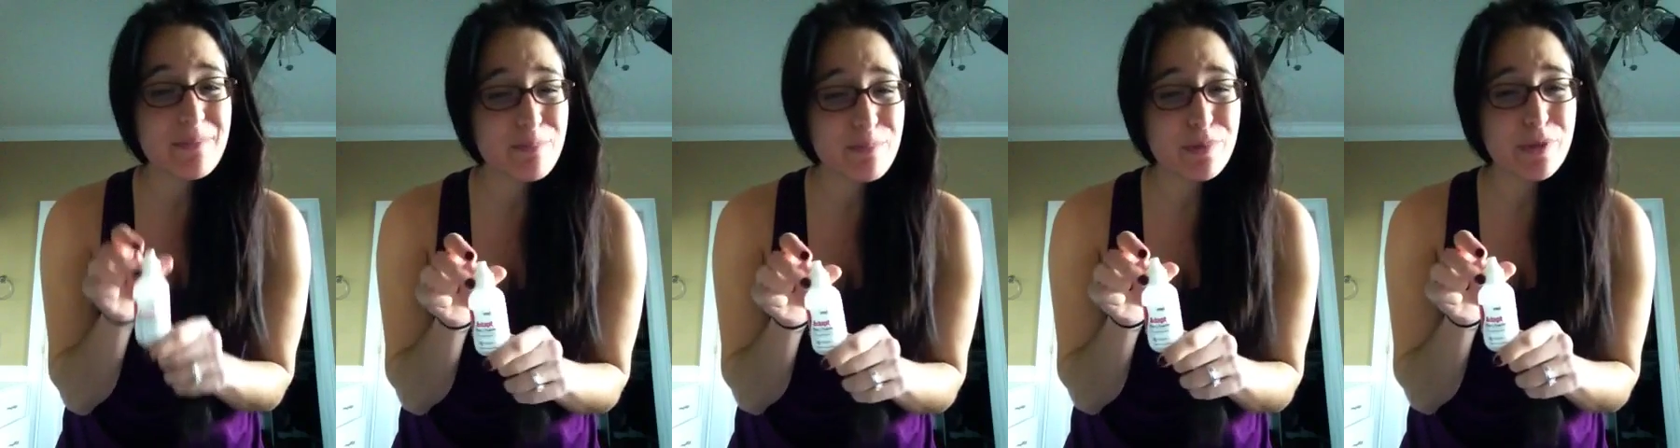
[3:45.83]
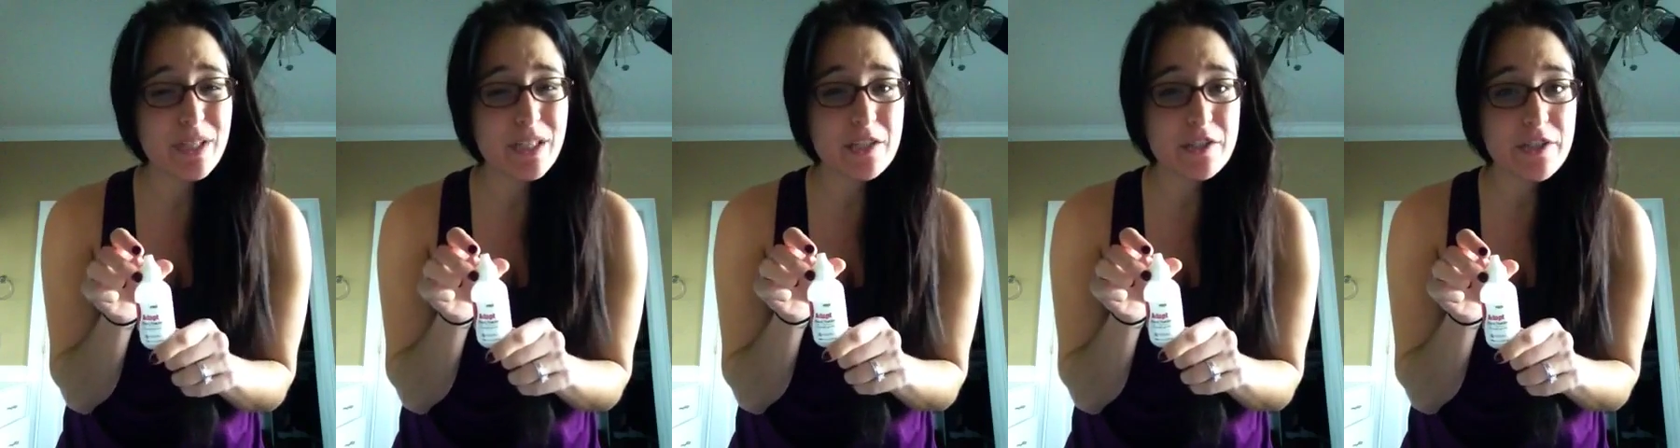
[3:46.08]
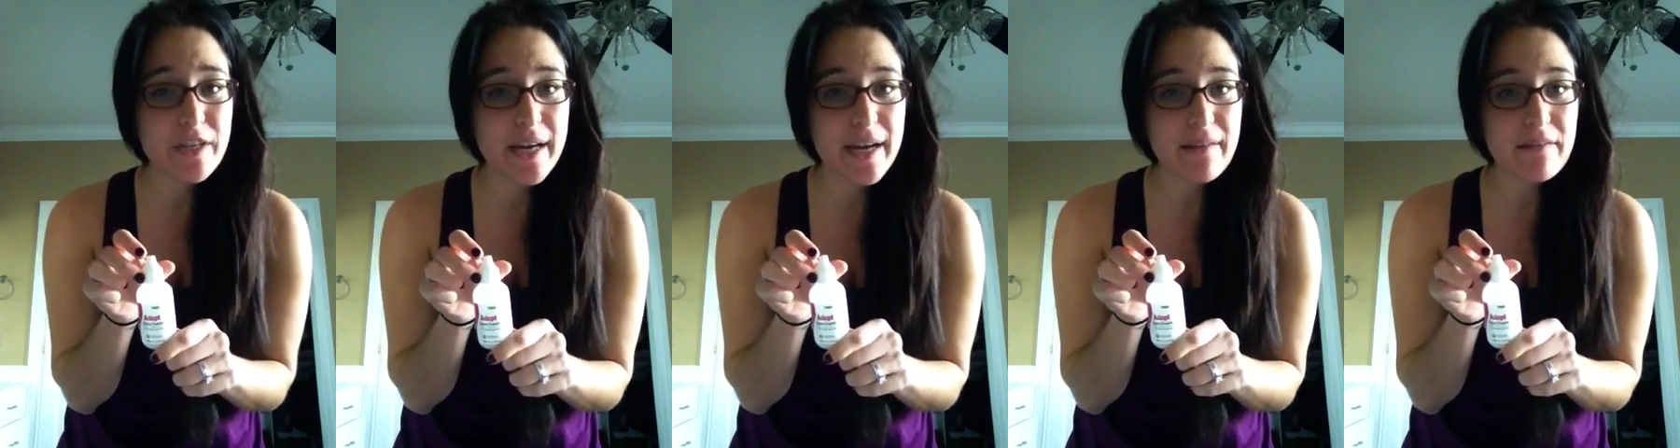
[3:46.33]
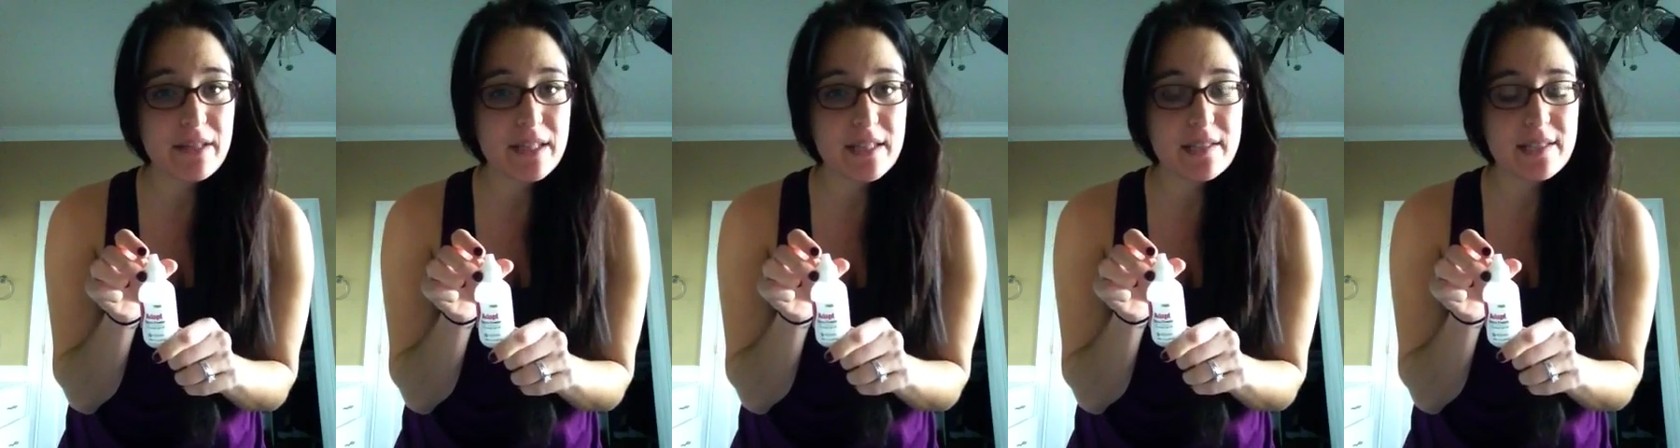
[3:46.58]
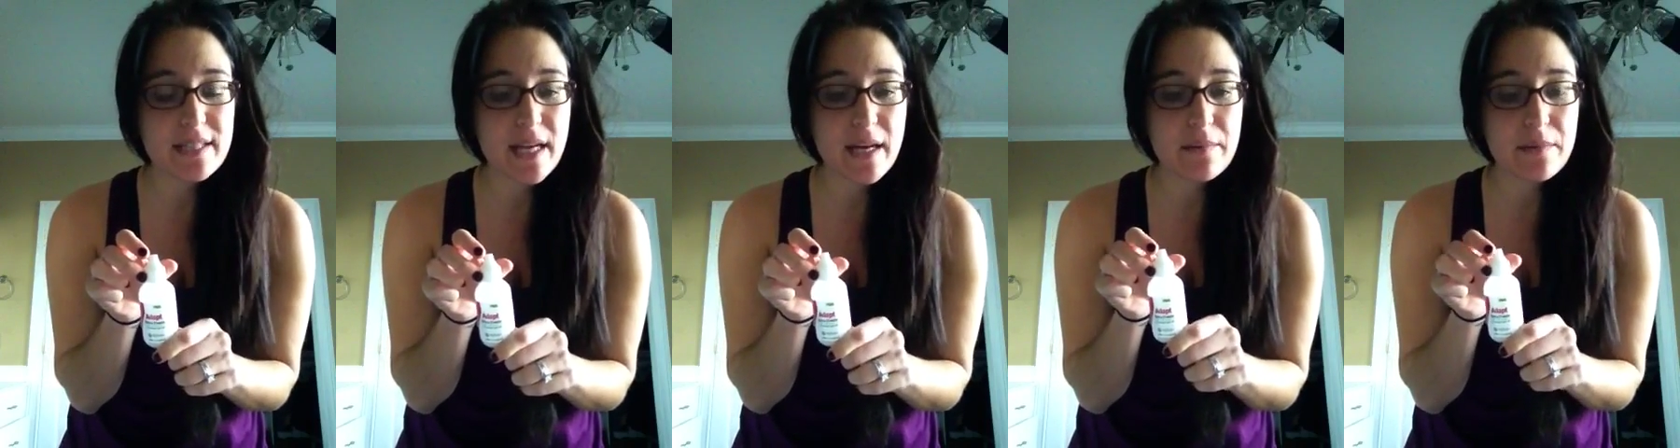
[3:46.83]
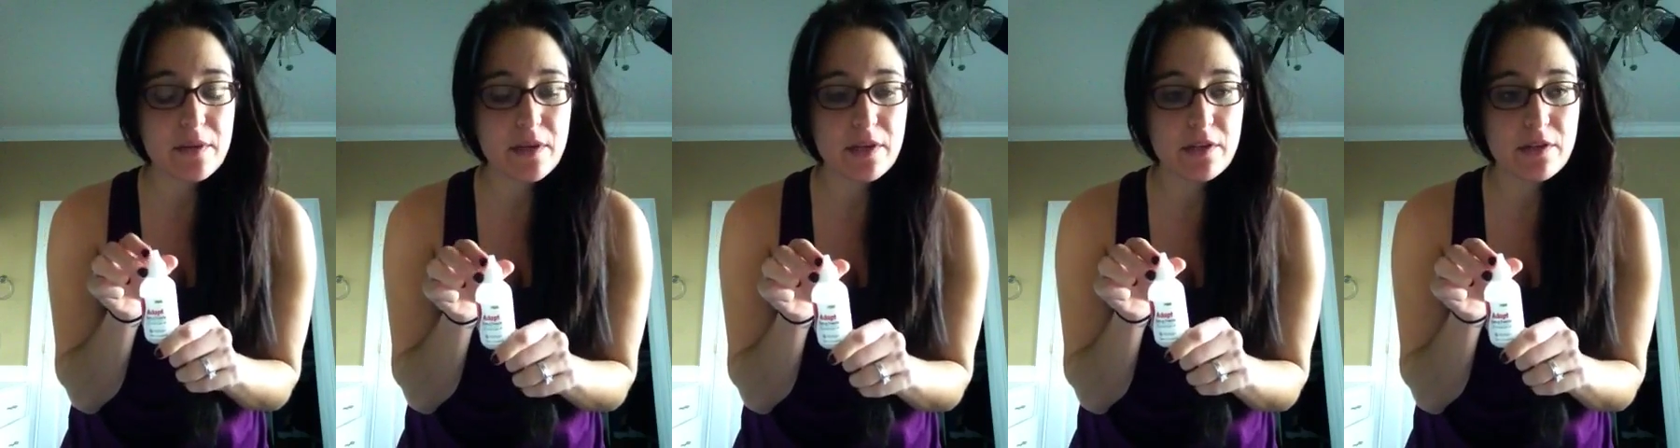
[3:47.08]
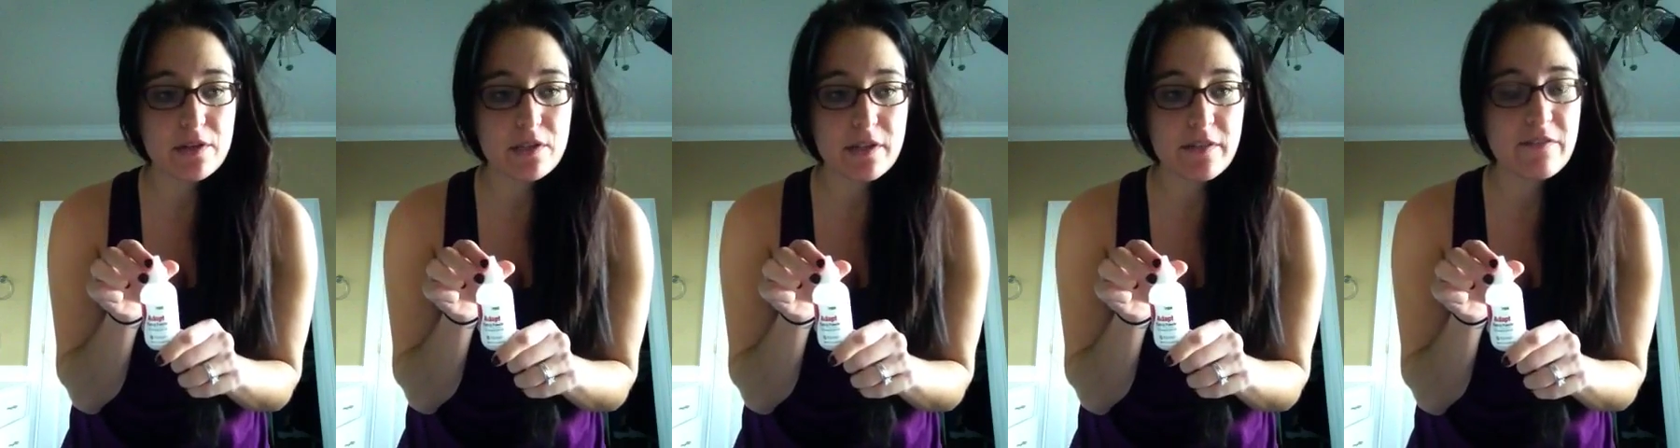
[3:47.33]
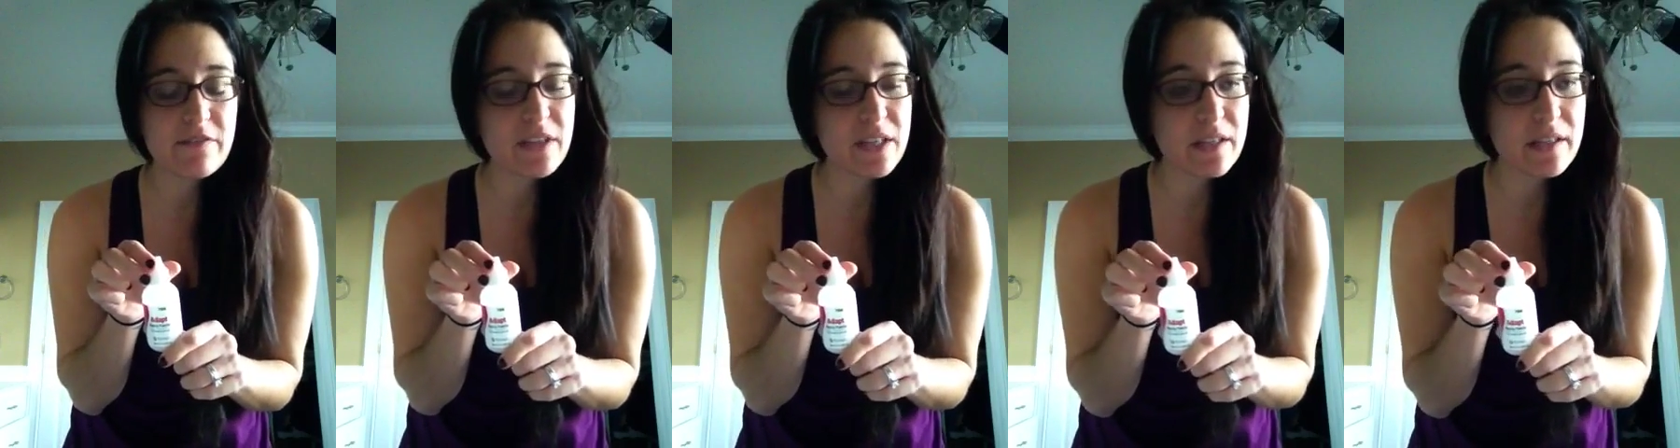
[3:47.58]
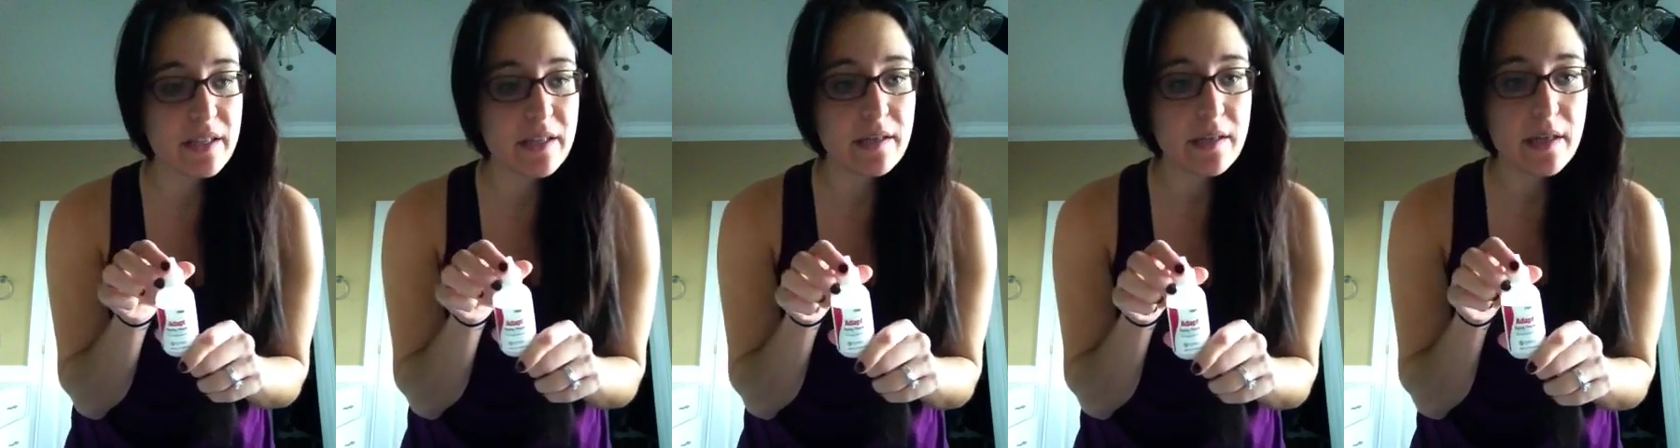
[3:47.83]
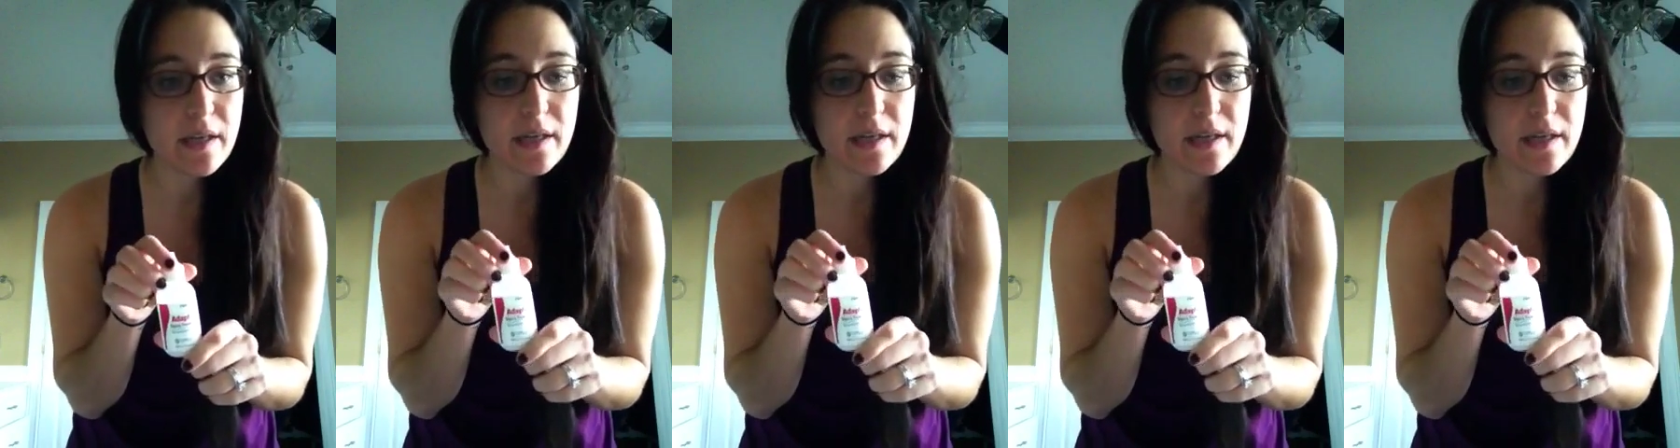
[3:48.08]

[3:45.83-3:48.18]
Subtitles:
pretty sure I have it this time. You can usually feel it,